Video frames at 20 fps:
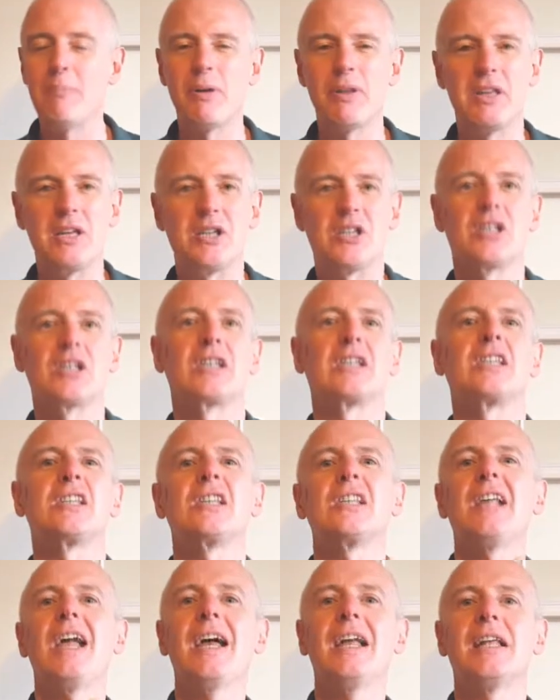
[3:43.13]
but this
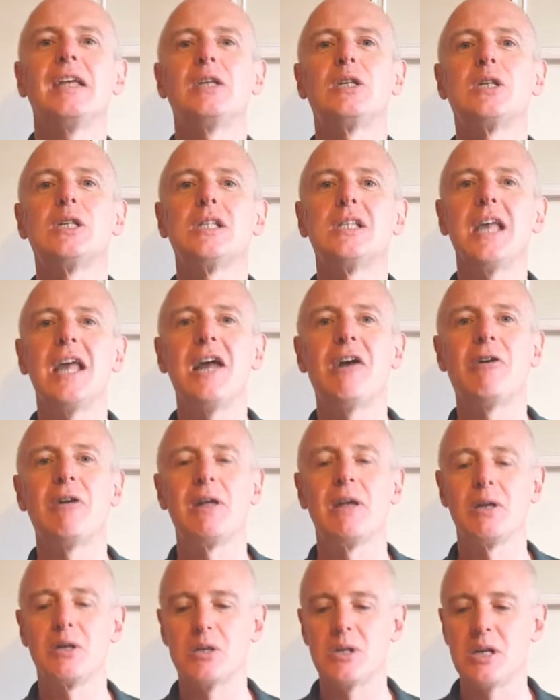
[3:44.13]
slightly
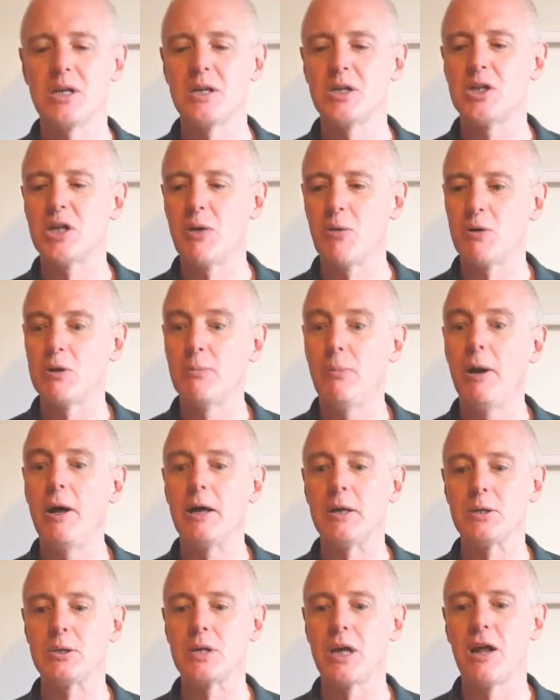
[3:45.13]
searing acidity, which
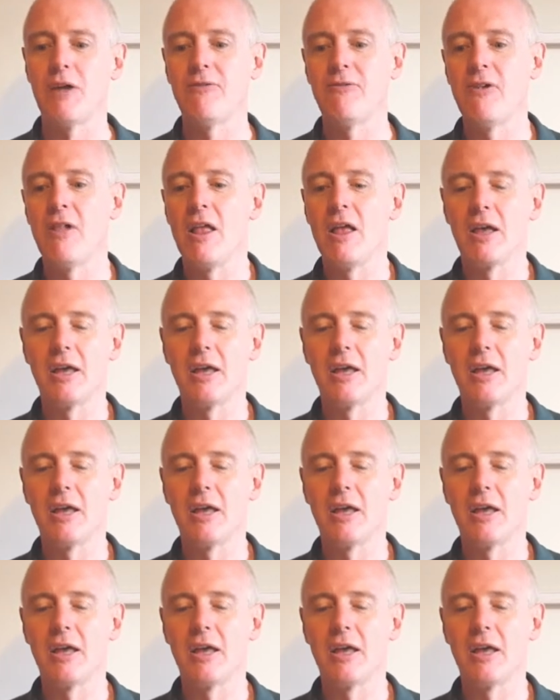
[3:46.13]
by itself